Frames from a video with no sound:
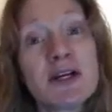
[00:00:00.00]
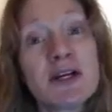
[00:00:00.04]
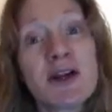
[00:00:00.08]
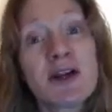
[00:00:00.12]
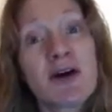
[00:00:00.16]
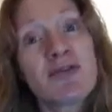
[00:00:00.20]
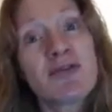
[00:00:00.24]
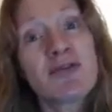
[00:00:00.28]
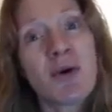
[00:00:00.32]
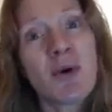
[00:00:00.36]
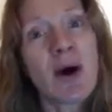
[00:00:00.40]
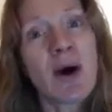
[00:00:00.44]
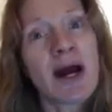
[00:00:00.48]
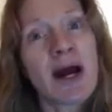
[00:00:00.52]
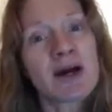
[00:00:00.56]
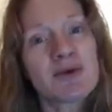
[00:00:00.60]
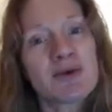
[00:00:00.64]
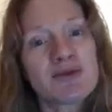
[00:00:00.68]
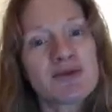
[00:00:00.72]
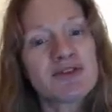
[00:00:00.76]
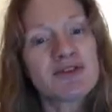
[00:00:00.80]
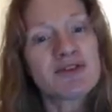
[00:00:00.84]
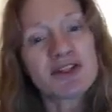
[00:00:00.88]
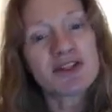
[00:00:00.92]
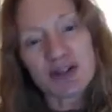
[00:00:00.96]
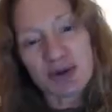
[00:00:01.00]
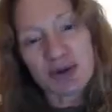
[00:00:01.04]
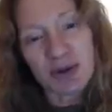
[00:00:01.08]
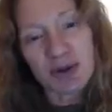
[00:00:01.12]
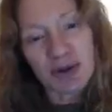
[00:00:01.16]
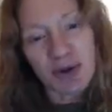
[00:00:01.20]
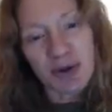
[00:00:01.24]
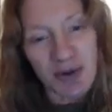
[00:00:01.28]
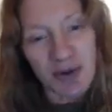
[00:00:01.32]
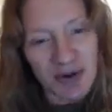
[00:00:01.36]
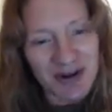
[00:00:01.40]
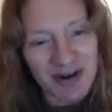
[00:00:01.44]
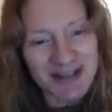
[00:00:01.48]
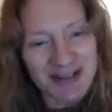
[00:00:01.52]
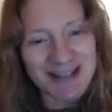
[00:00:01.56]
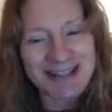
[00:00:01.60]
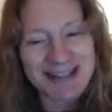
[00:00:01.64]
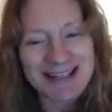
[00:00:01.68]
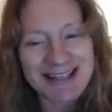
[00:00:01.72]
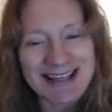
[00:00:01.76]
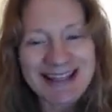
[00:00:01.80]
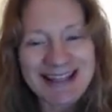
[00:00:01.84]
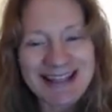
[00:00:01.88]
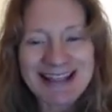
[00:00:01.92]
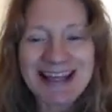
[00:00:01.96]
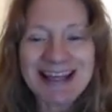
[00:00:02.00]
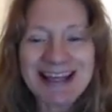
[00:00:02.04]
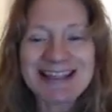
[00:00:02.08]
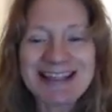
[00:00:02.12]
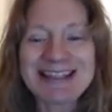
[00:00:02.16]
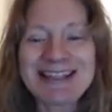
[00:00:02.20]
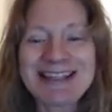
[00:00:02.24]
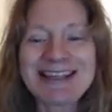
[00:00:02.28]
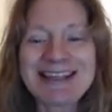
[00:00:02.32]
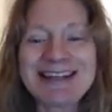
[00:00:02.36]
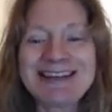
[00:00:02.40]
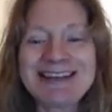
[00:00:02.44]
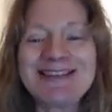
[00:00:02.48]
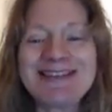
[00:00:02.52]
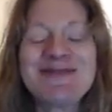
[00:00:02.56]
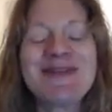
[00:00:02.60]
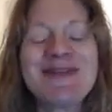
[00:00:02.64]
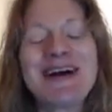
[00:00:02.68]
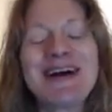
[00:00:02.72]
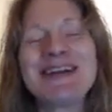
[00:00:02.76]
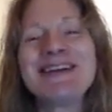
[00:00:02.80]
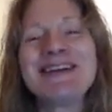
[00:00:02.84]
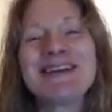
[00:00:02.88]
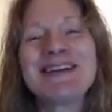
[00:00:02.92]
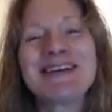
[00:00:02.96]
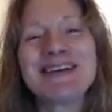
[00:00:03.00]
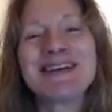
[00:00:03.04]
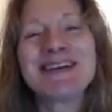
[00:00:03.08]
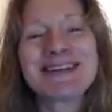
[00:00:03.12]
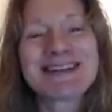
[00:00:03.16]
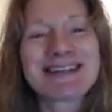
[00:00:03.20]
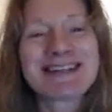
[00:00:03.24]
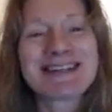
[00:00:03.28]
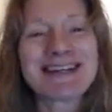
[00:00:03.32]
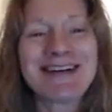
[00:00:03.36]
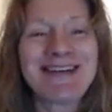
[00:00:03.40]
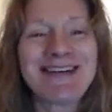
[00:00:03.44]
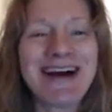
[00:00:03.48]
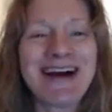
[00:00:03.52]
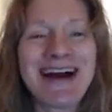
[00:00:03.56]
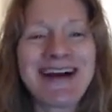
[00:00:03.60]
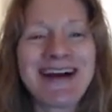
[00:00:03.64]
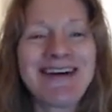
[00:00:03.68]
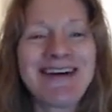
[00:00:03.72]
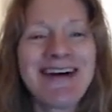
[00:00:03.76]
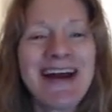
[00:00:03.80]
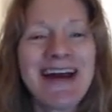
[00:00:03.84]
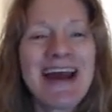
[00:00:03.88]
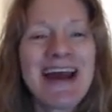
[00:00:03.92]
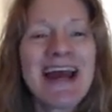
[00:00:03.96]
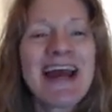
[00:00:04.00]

enough, Ohio District Courts. That's the appellate courts in Ohio.